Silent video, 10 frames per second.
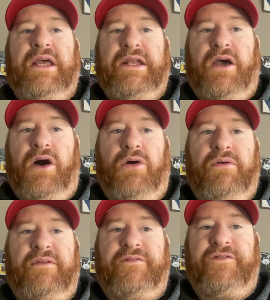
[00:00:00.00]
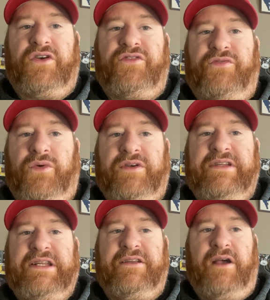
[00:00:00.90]
in their first
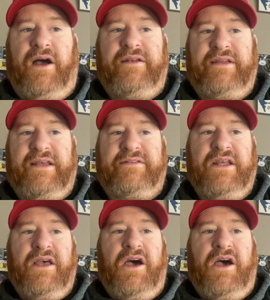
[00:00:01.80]
14 contests.